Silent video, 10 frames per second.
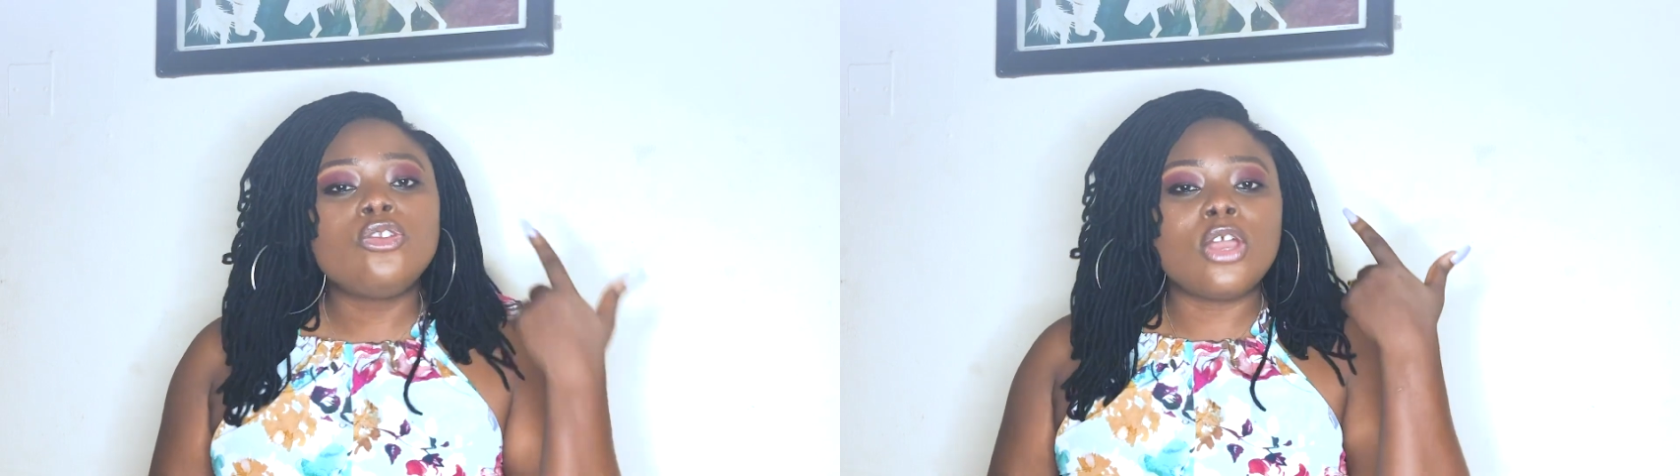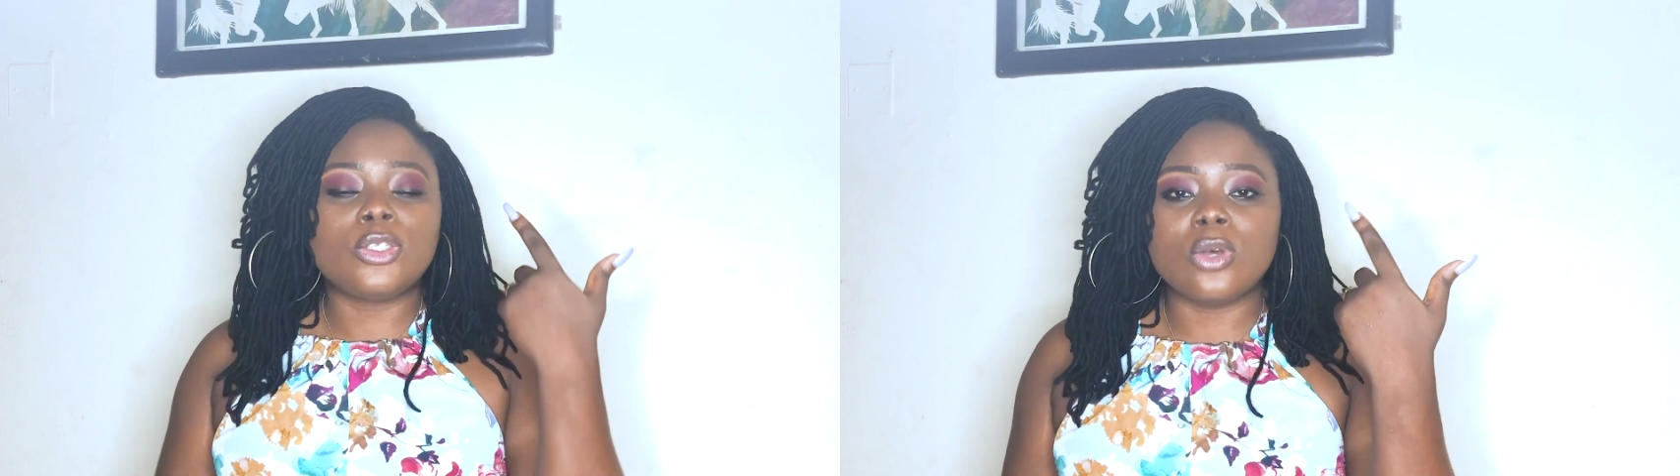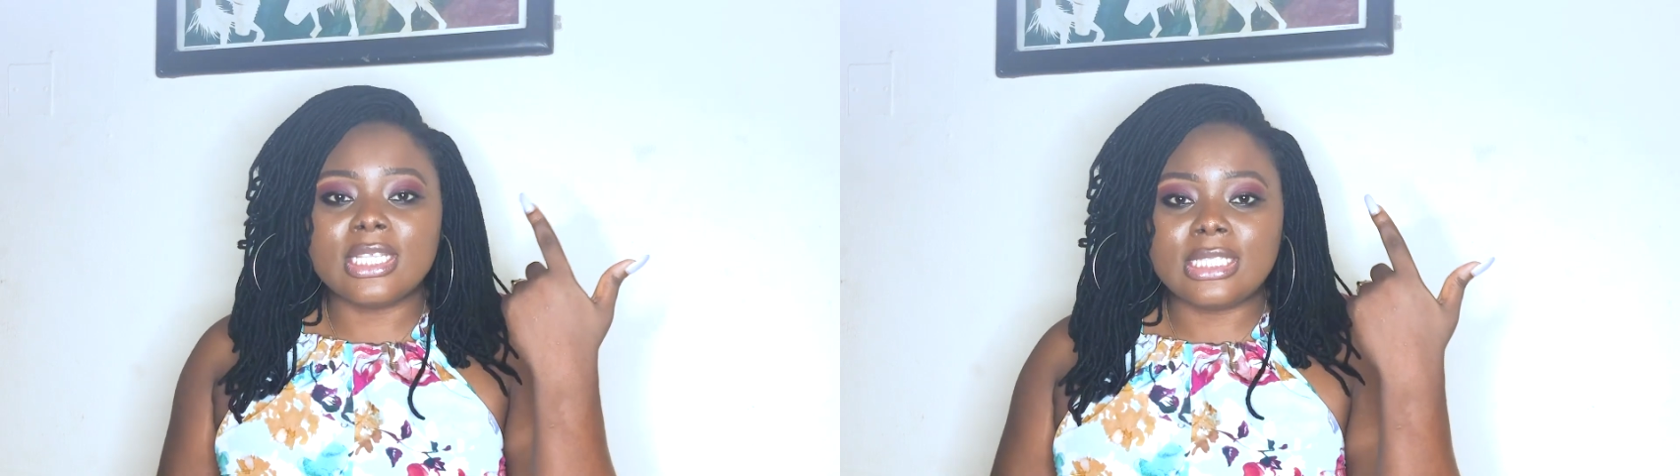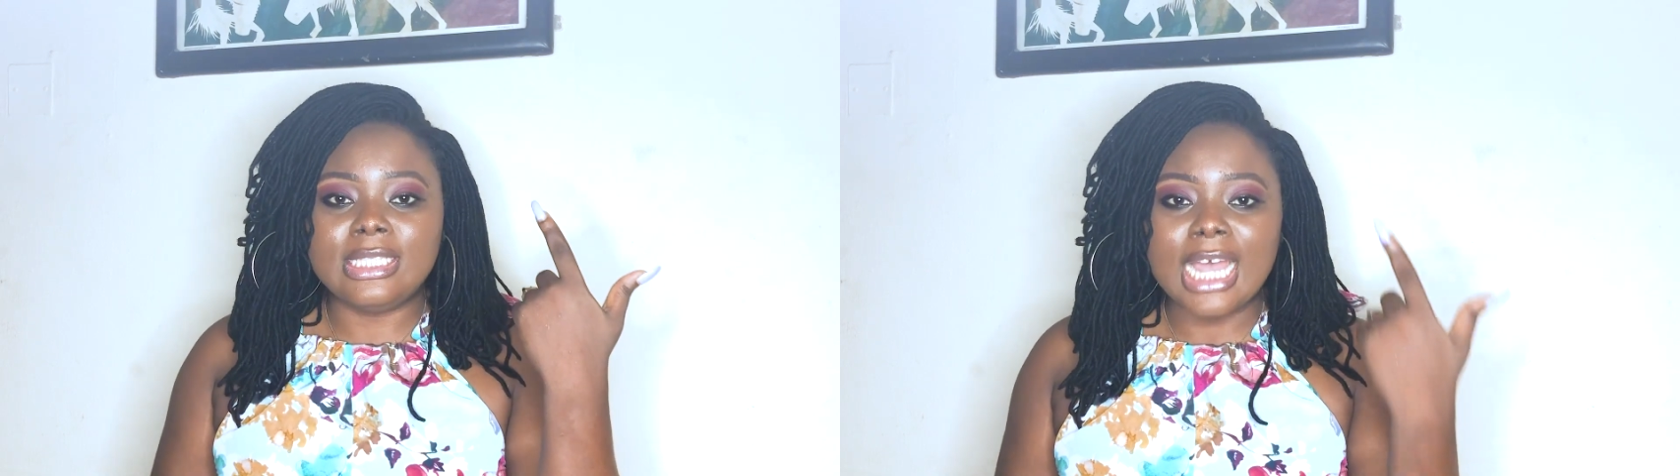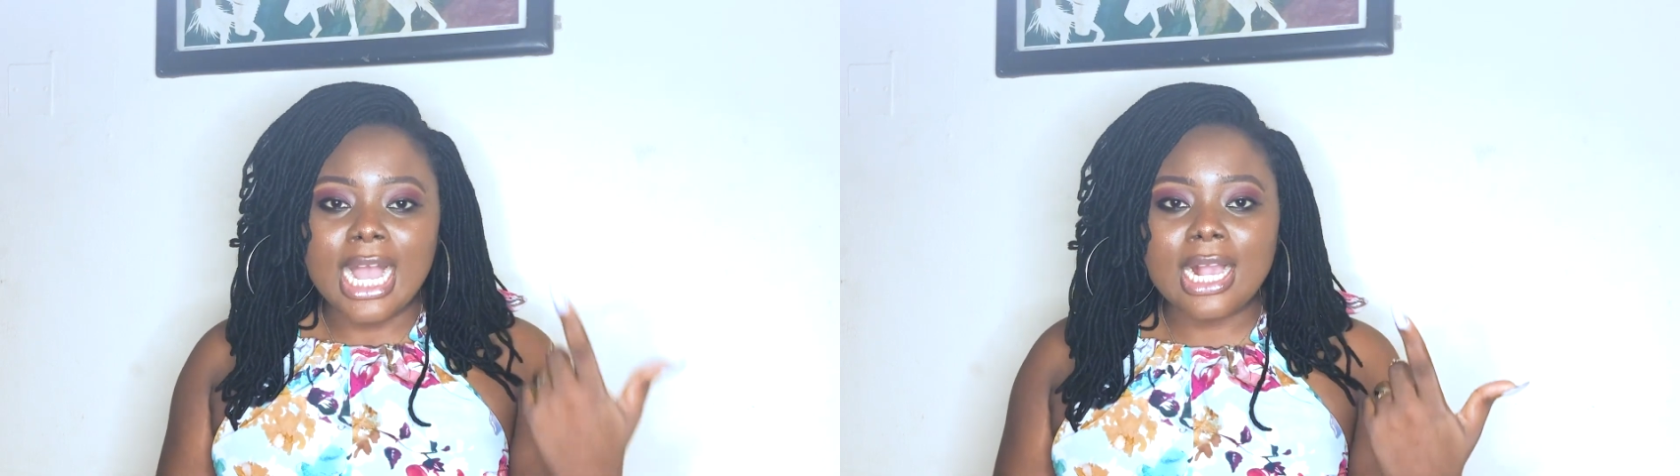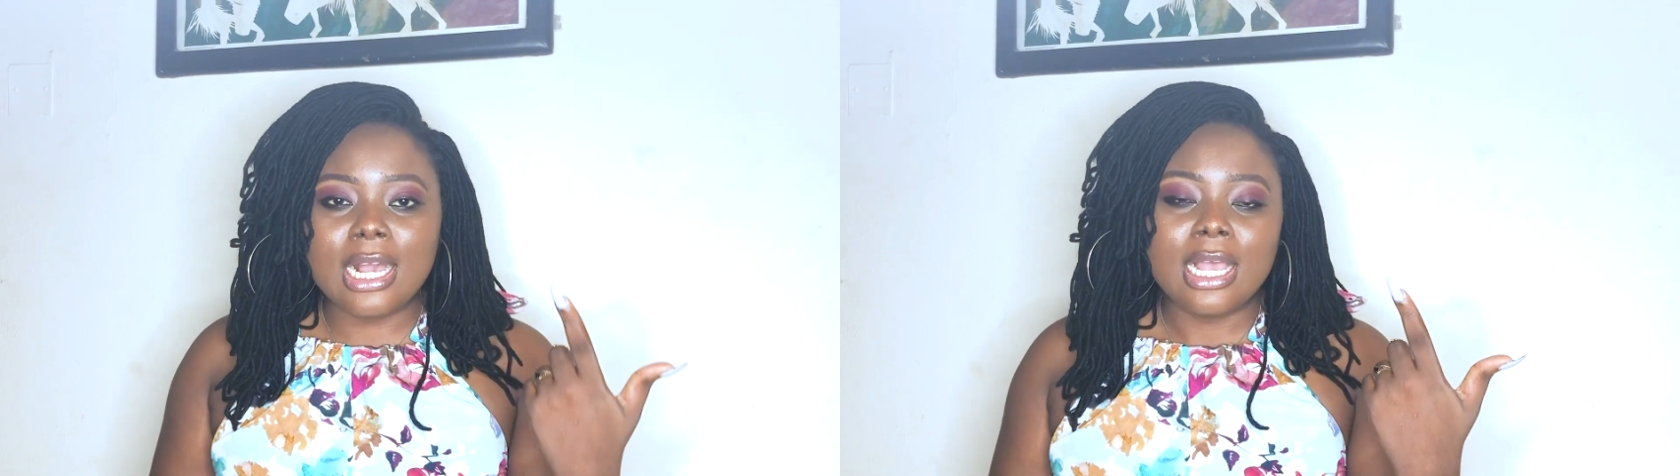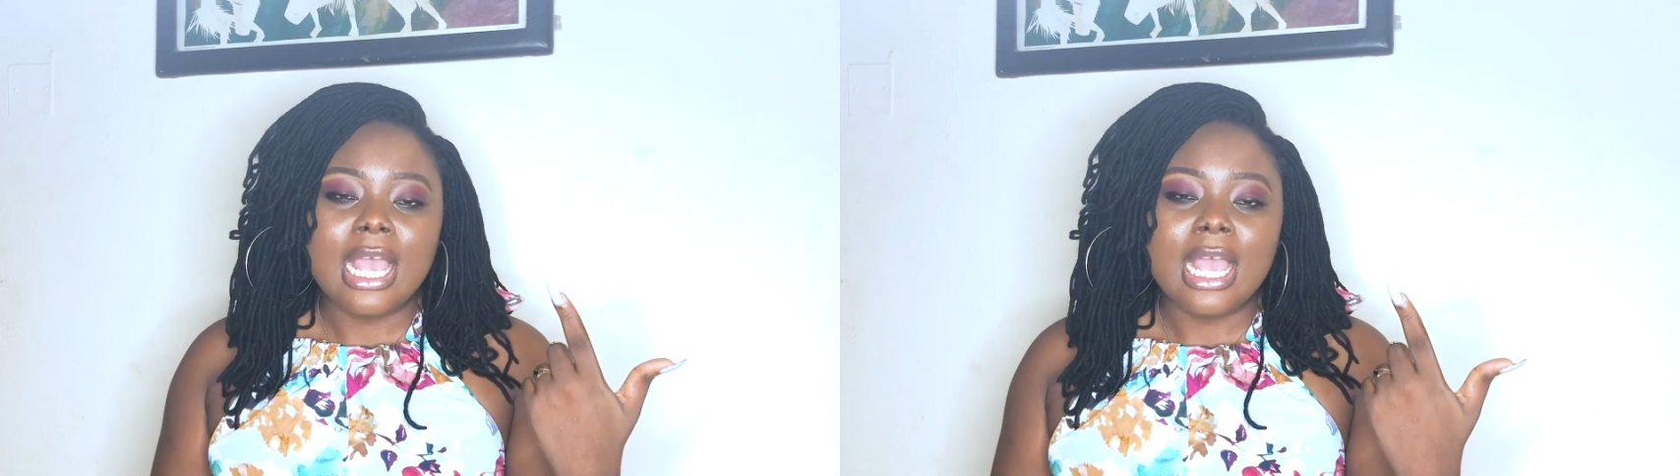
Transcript: though it was dark,